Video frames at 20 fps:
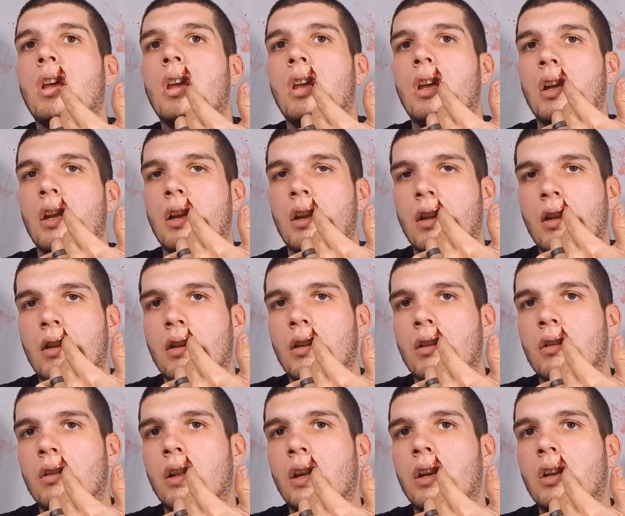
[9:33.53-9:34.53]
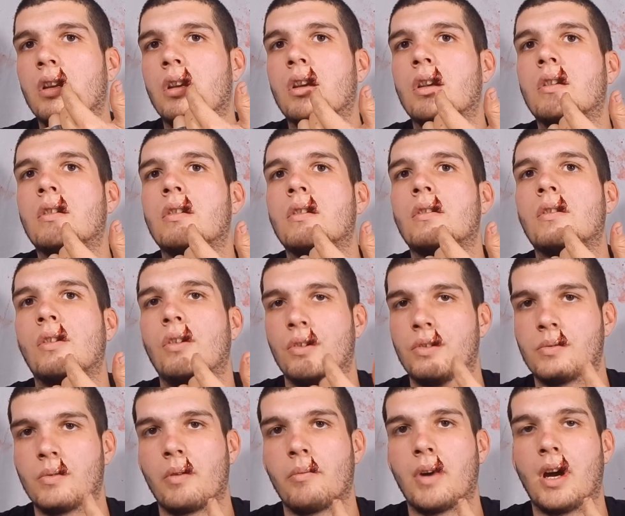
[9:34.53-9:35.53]
and letting it,
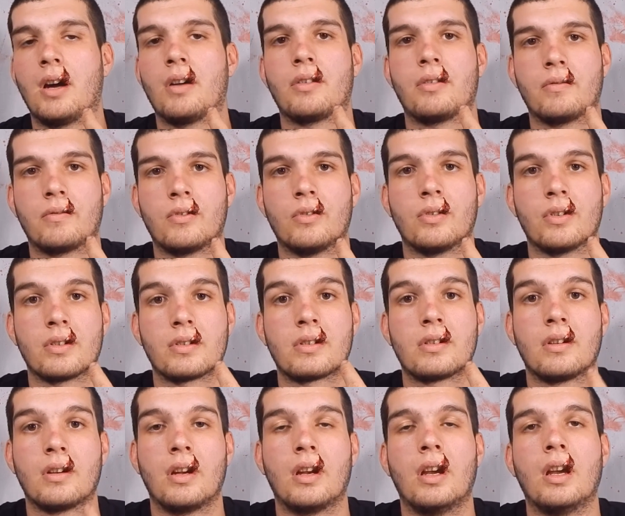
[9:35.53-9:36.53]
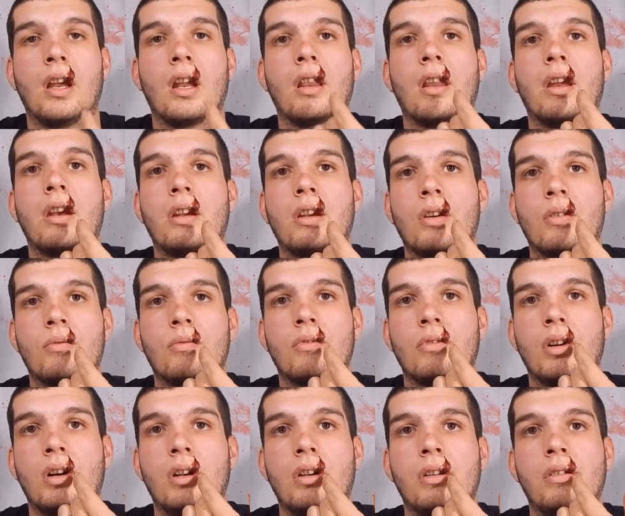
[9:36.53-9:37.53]
close my mouth of course, and letting it
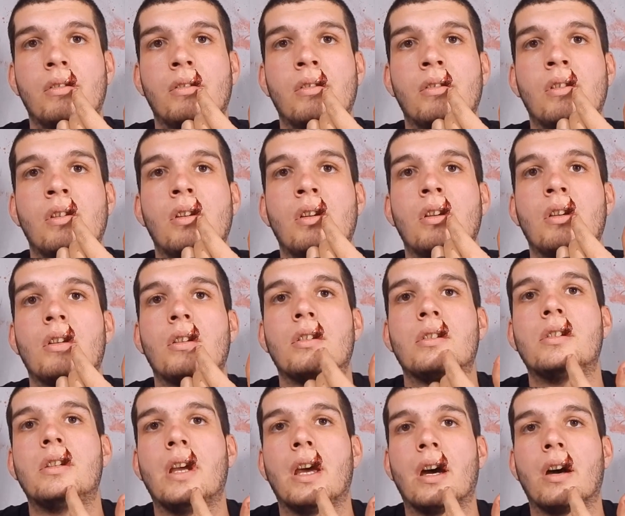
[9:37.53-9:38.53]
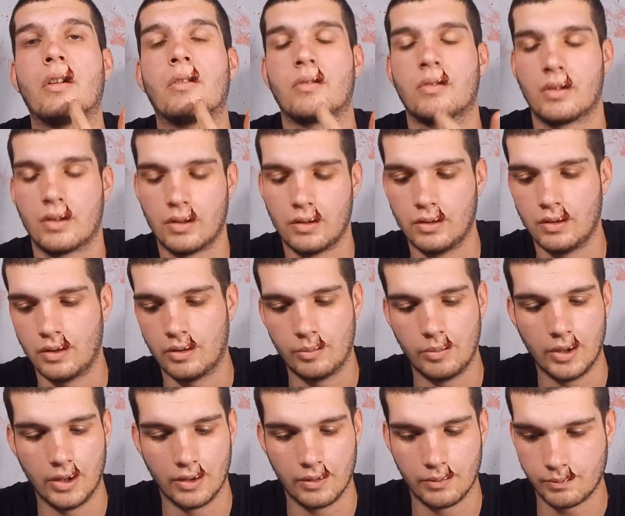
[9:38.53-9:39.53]
run down a little
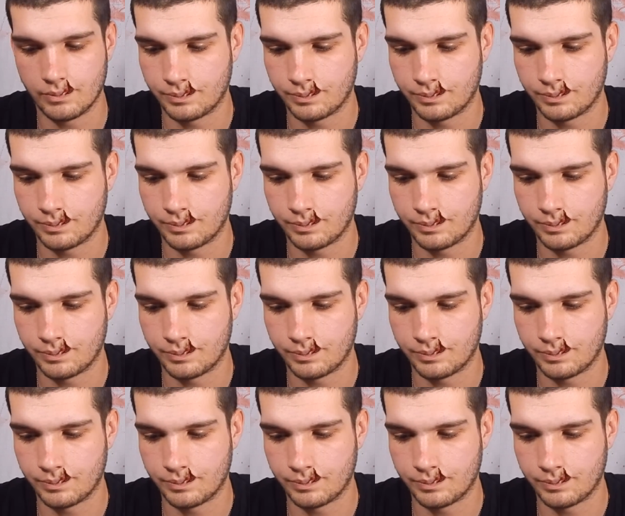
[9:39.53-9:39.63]
bit.